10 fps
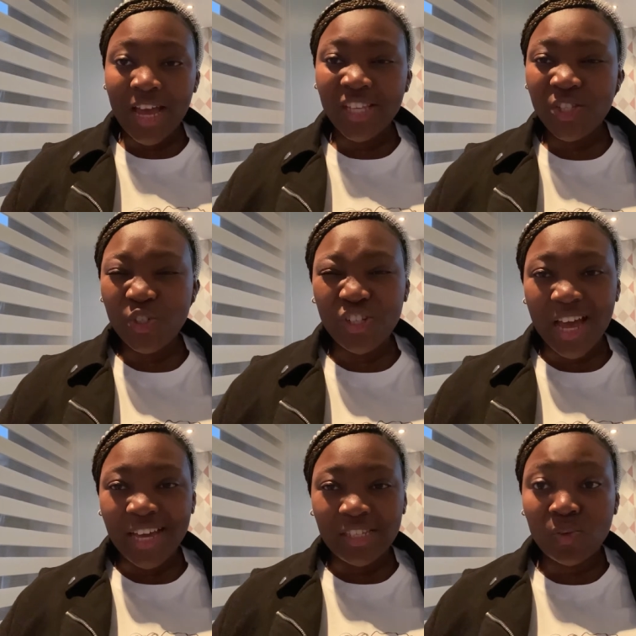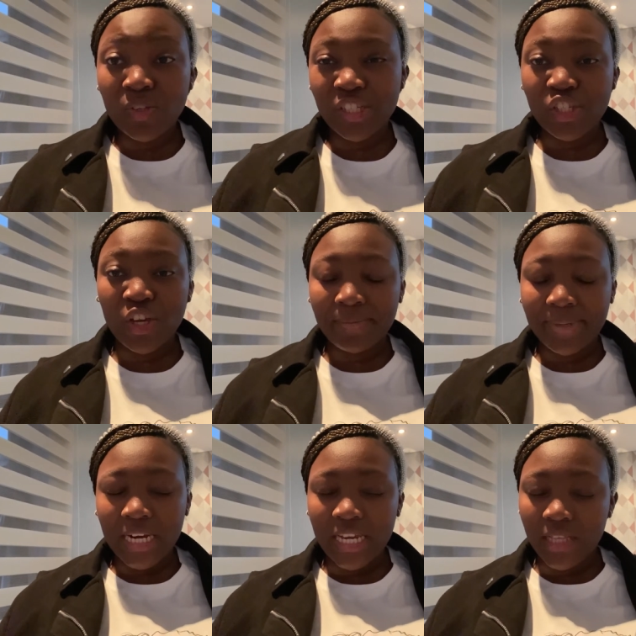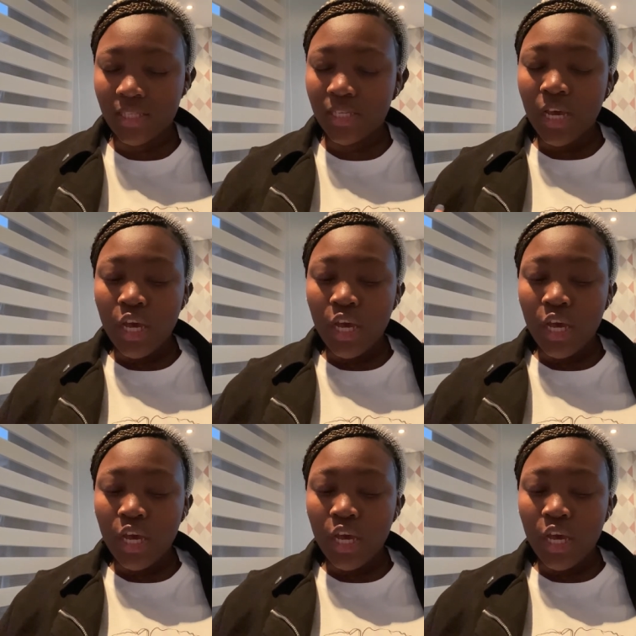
I told you guys well he's gonna be late.